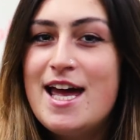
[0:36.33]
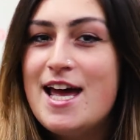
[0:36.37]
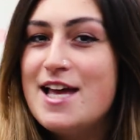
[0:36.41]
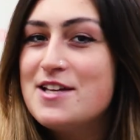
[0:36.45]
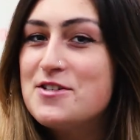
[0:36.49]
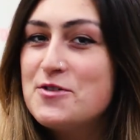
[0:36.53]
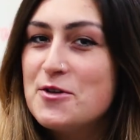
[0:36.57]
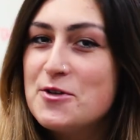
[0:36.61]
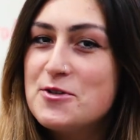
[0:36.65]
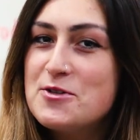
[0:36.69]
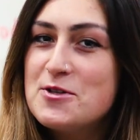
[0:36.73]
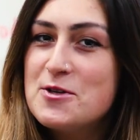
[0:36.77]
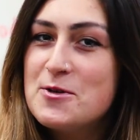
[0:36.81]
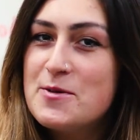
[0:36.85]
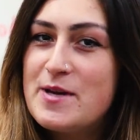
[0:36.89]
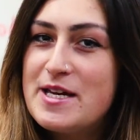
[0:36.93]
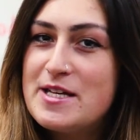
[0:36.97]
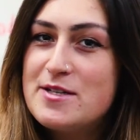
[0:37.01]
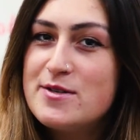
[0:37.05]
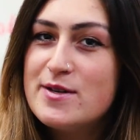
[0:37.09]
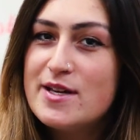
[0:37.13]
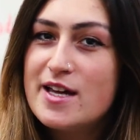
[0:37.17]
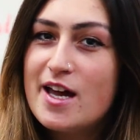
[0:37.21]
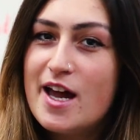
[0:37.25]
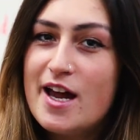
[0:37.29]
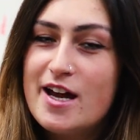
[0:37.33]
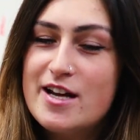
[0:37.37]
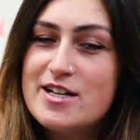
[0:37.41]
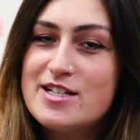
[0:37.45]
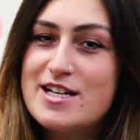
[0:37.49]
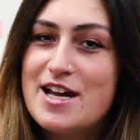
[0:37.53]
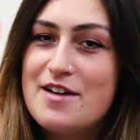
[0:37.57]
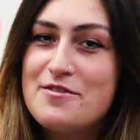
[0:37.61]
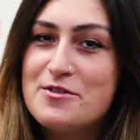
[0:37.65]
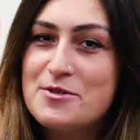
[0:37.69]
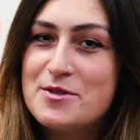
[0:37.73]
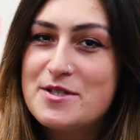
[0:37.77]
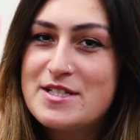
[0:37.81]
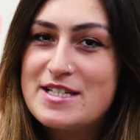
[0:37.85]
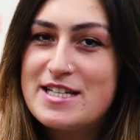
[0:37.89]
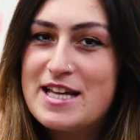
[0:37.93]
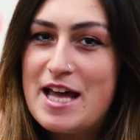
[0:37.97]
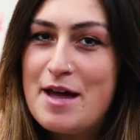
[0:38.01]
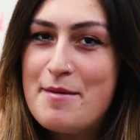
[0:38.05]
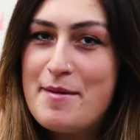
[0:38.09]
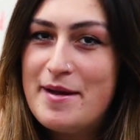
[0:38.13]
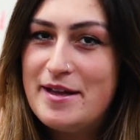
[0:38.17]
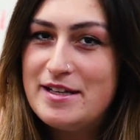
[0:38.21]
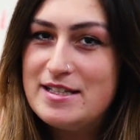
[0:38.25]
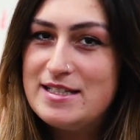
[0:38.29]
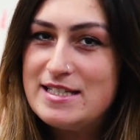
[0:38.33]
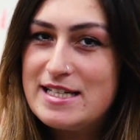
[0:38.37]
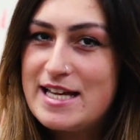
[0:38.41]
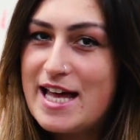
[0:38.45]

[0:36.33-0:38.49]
It's also a way to encourage everyone to come out